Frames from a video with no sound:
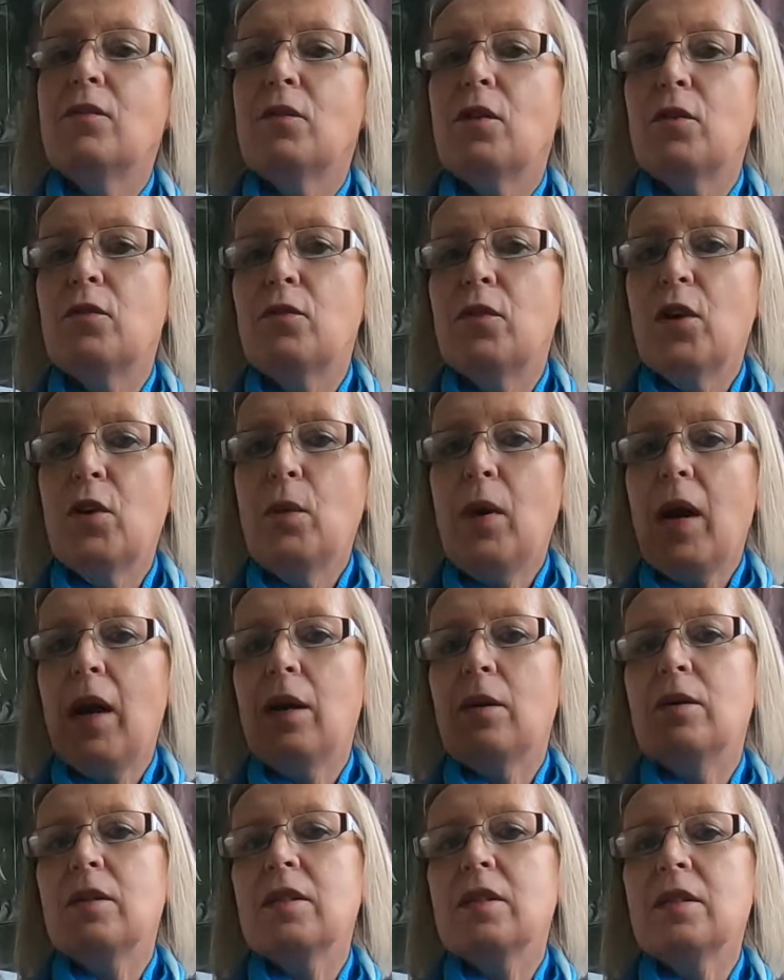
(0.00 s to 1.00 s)
for a few
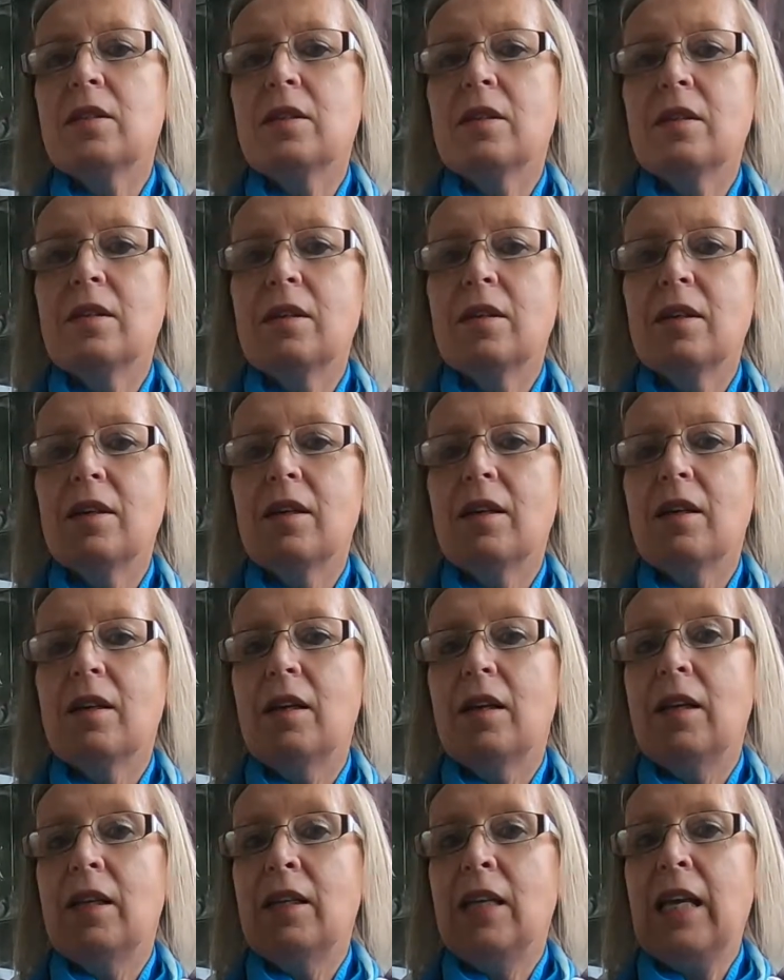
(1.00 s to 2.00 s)
hours
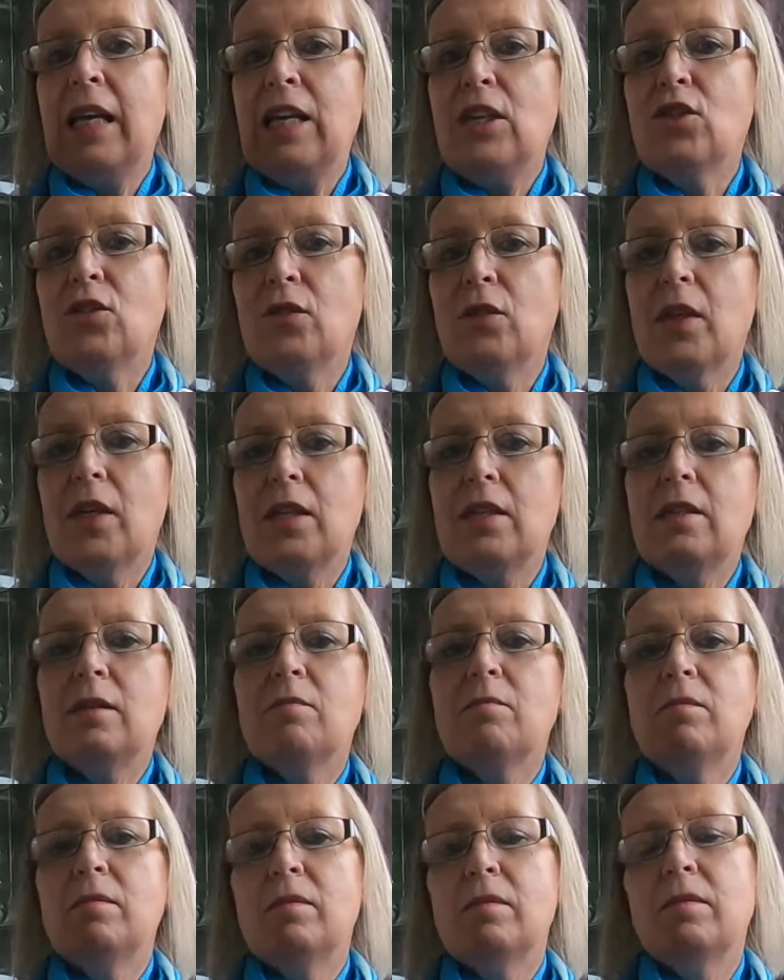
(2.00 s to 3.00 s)
in each of
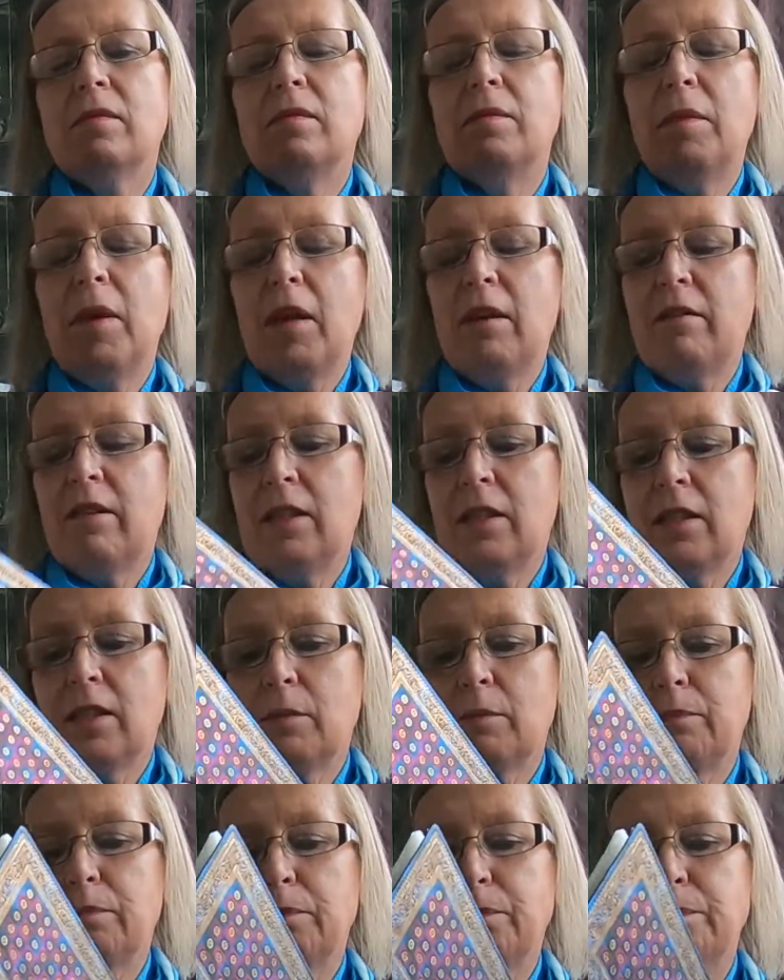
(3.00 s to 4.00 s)
these periods.